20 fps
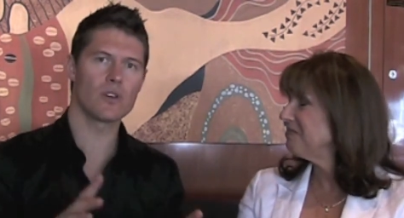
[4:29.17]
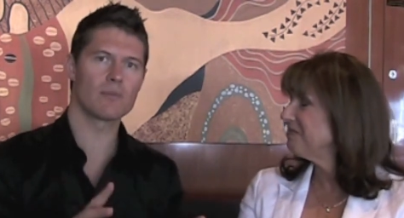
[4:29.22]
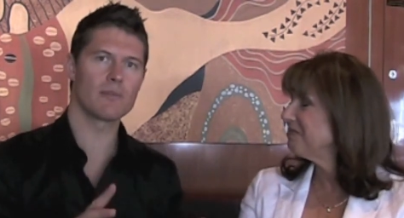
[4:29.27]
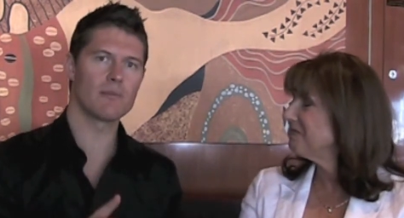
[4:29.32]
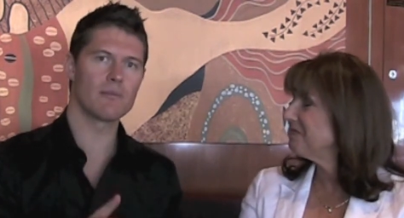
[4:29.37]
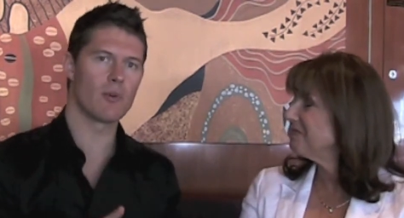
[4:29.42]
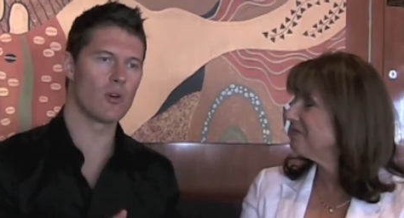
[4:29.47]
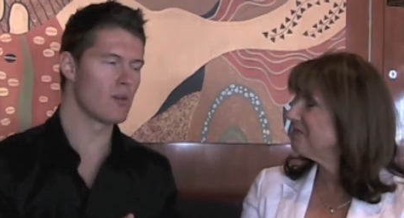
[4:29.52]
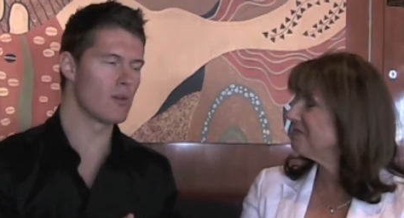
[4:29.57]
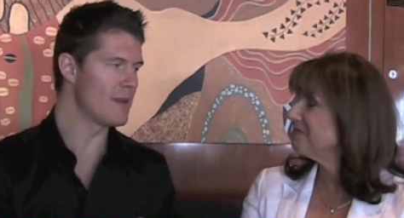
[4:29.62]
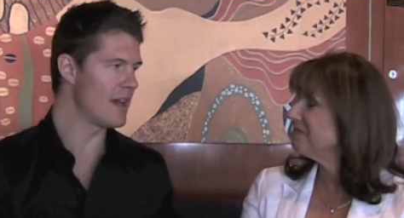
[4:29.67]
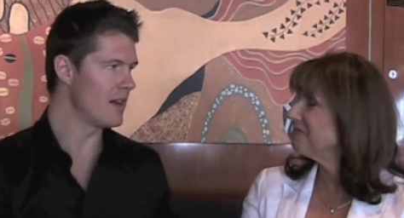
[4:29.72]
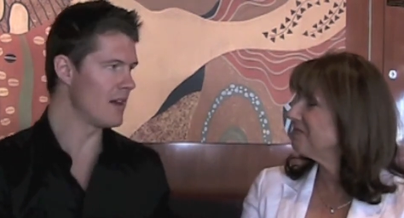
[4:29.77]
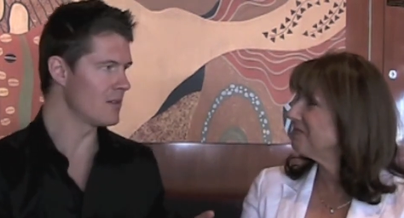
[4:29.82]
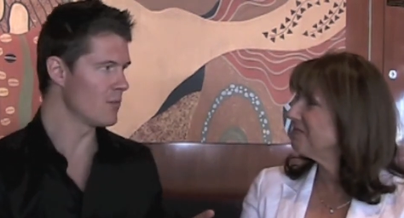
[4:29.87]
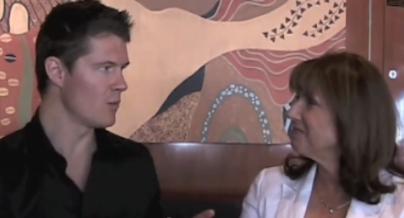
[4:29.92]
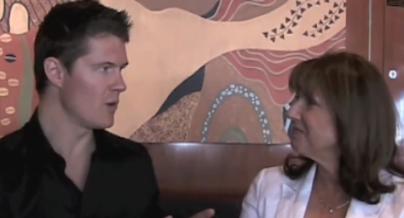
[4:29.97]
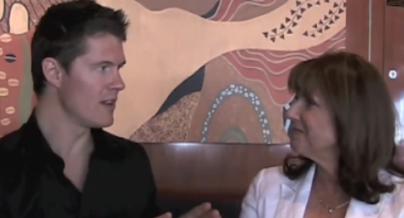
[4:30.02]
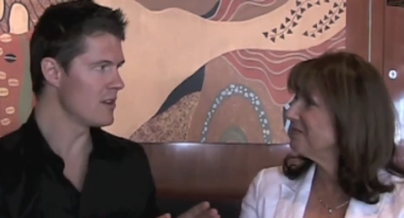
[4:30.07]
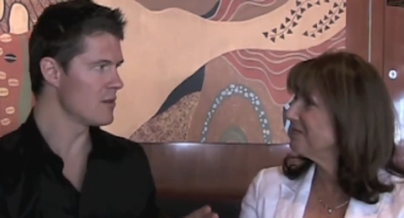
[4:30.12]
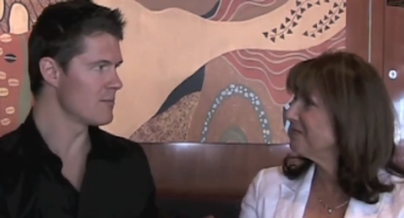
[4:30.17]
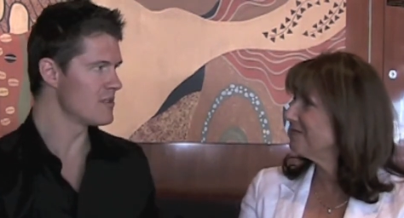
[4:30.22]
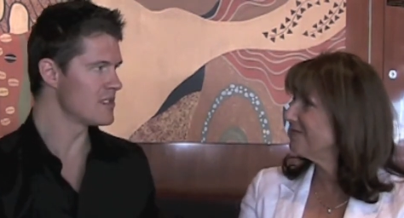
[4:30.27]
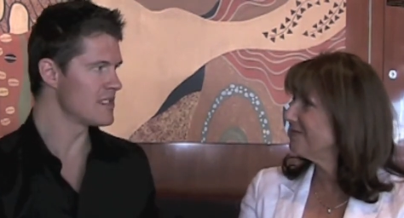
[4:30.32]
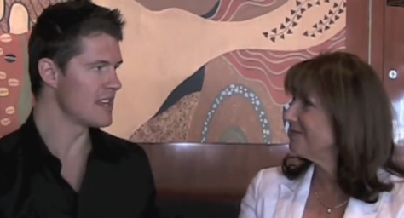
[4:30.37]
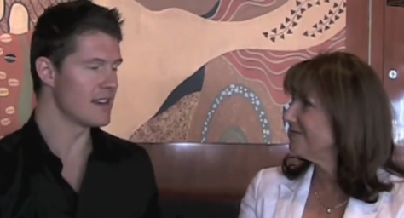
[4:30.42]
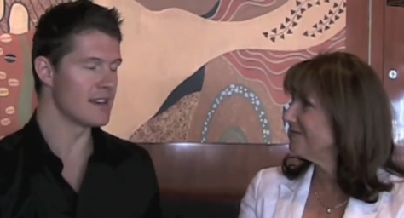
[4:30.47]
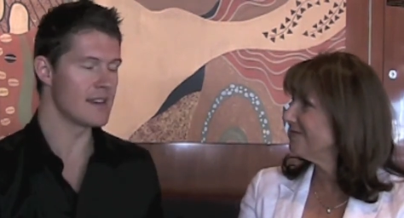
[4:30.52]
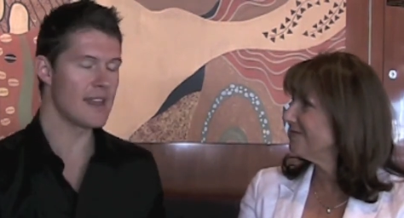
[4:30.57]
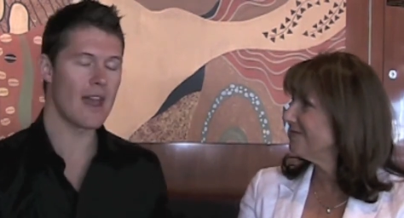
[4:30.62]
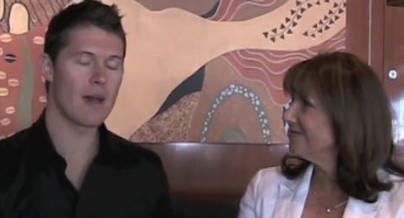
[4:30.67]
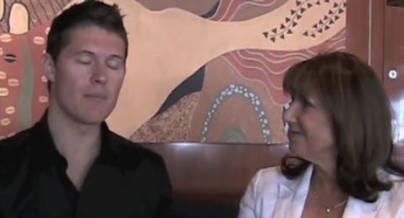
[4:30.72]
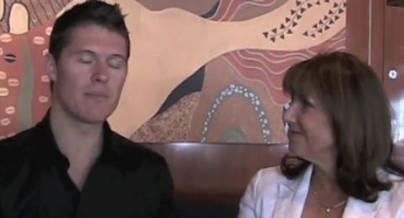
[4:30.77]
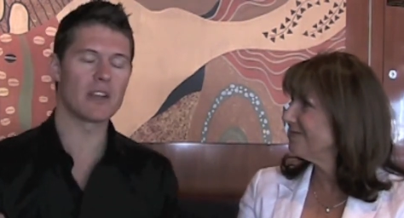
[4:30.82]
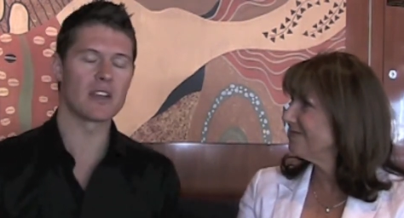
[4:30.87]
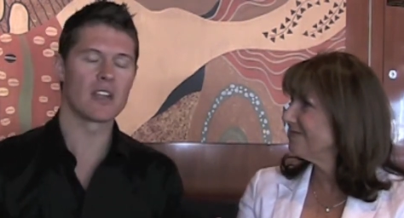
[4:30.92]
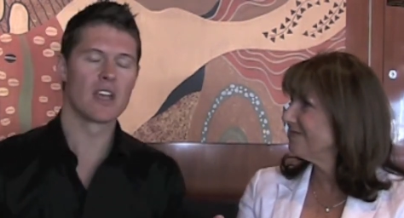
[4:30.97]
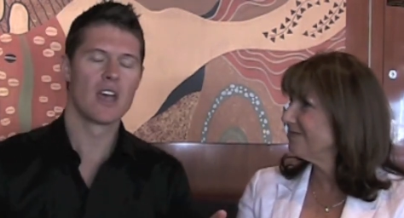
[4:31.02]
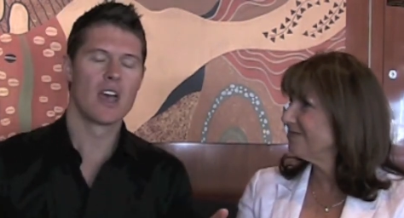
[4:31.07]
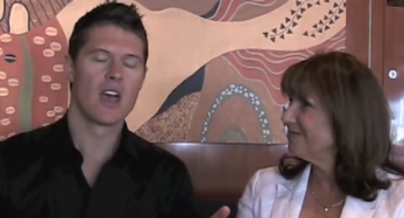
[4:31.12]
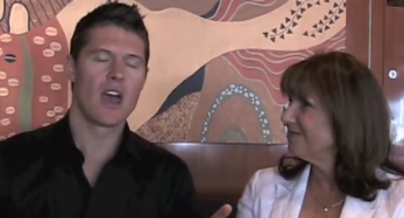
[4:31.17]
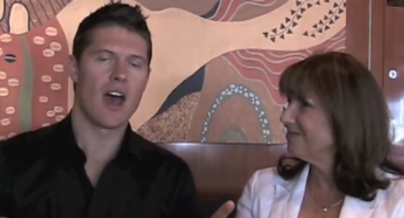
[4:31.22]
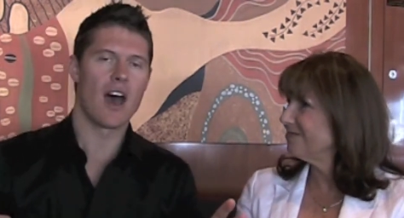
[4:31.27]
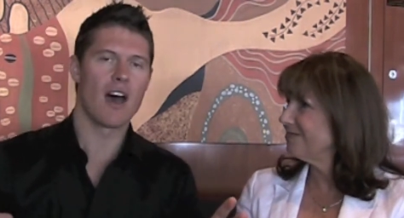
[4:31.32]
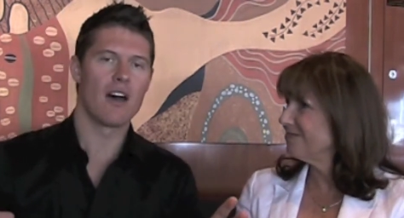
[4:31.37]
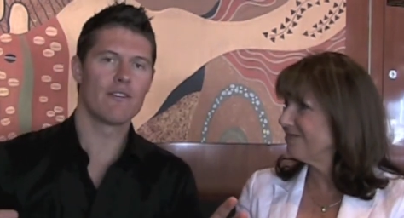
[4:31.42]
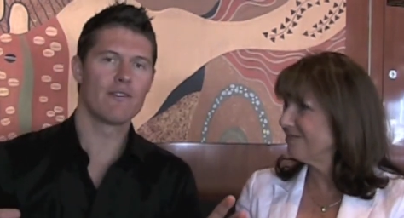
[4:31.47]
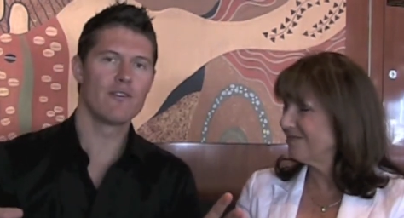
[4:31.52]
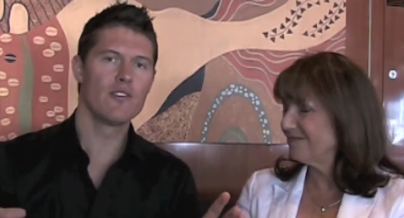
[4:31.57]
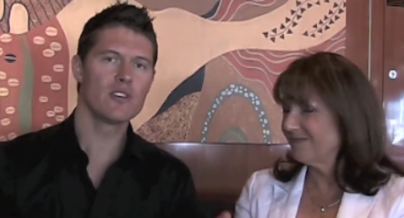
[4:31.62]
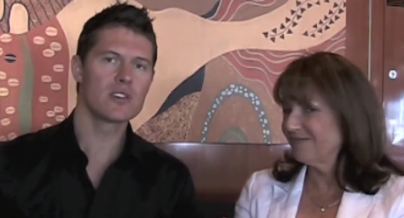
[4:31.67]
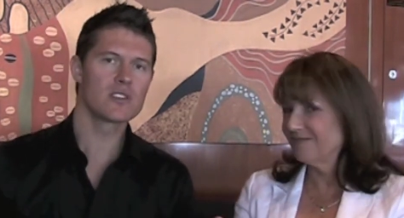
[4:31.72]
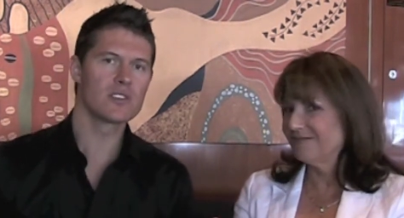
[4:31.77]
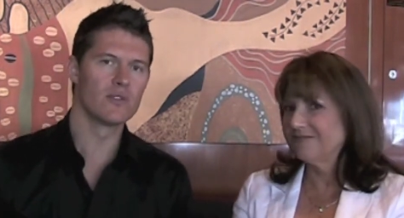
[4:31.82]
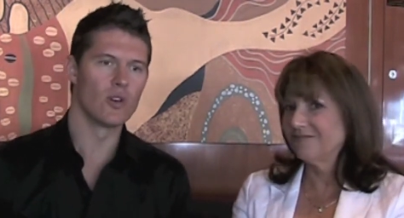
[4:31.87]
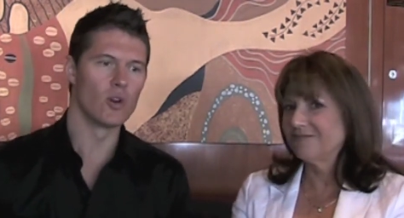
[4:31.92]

Speaker 1: a bit more about where you're presented now. But uh, first of